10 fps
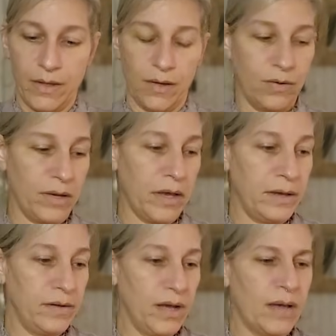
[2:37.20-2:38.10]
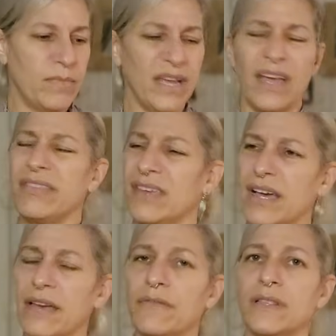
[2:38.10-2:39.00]
Okay. I think
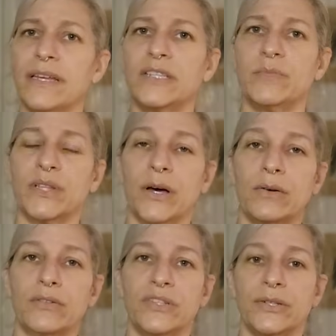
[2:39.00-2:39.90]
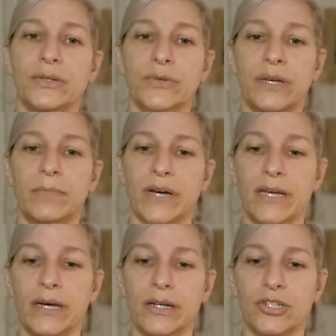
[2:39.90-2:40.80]
I have it linked below too in
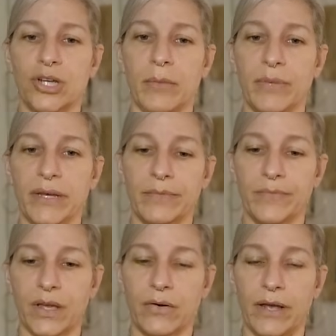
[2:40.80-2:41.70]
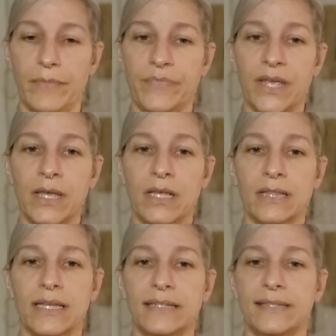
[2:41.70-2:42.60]
my shopping. All right.
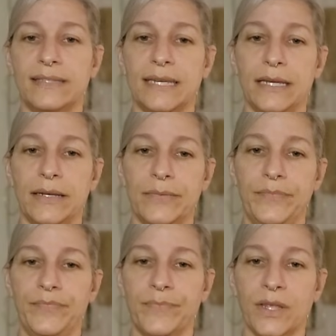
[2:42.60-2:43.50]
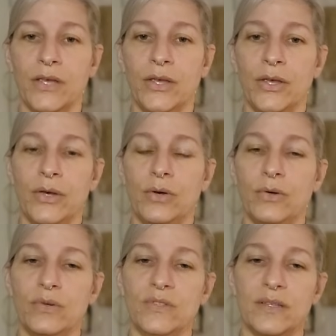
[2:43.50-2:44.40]
Let's see.
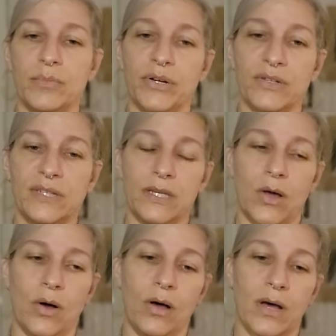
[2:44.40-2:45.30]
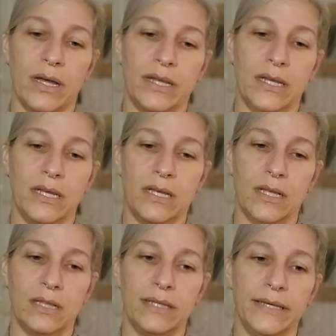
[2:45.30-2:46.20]
Who's the person on
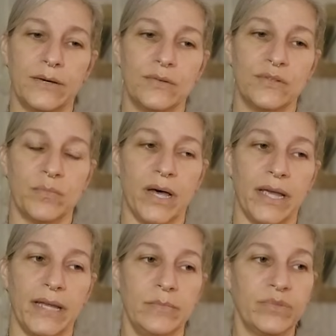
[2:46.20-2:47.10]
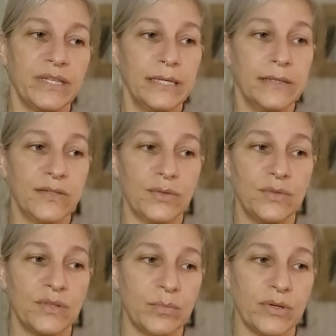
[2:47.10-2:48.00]
Leo's mind, please?
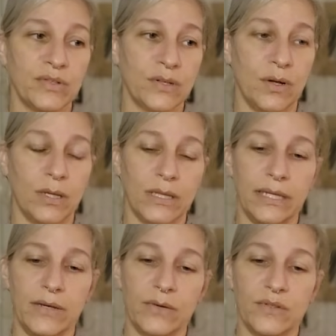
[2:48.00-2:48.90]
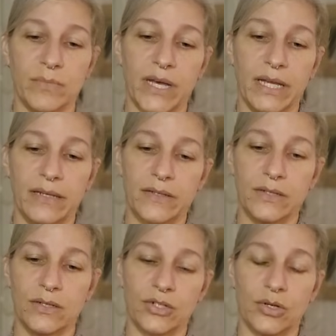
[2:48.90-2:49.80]
Who's the person on Leo's mind?
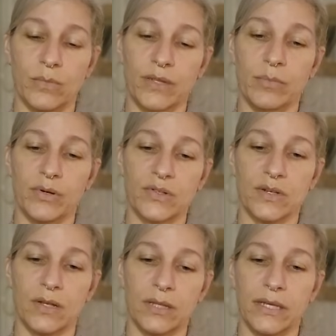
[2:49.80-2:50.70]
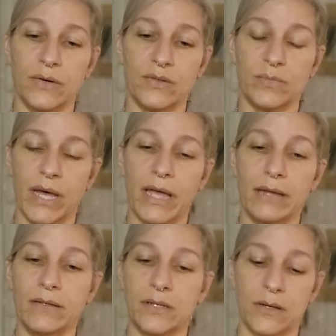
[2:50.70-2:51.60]
Show me the person on Leo's
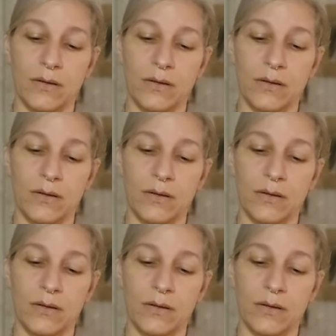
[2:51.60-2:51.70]
mind.